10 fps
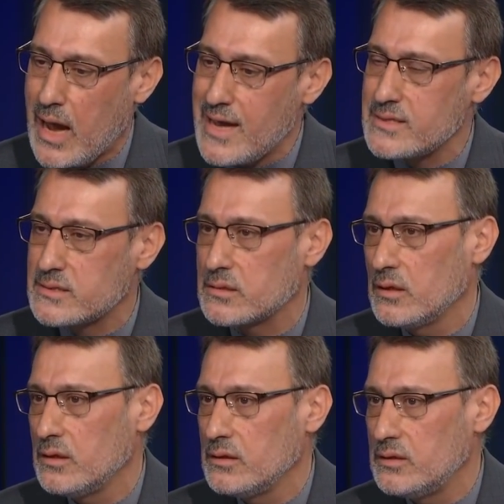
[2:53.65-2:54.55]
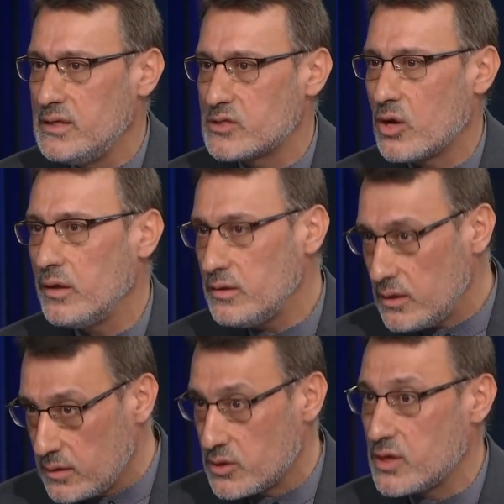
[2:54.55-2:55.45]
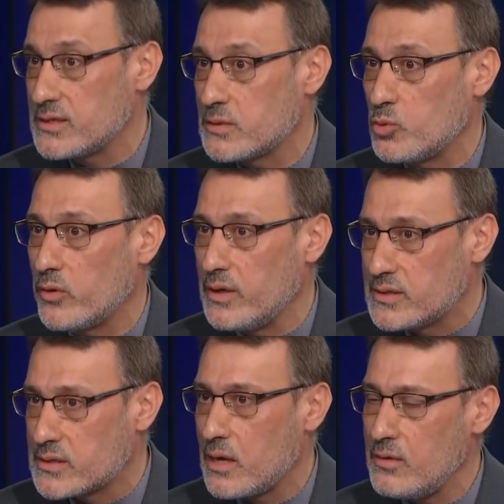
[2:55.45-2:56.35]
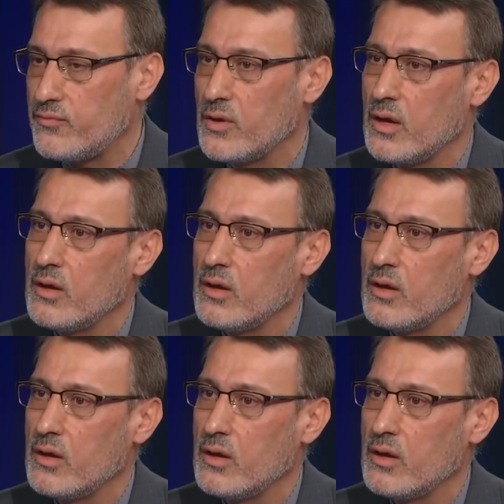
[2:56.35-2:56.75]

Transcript: as designed in the J C P O A itself,